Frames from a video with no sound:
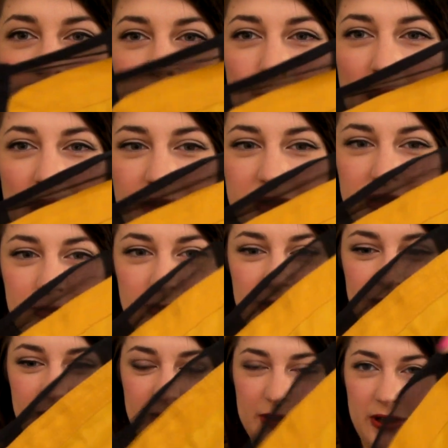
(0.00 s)
bells and
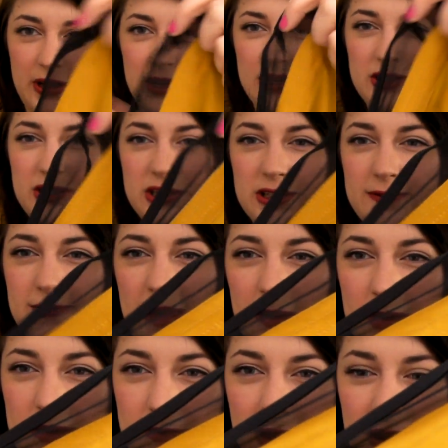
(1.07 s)
whistles on it. It's just
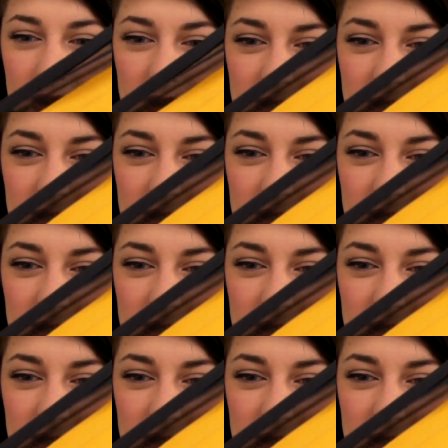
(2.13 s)
very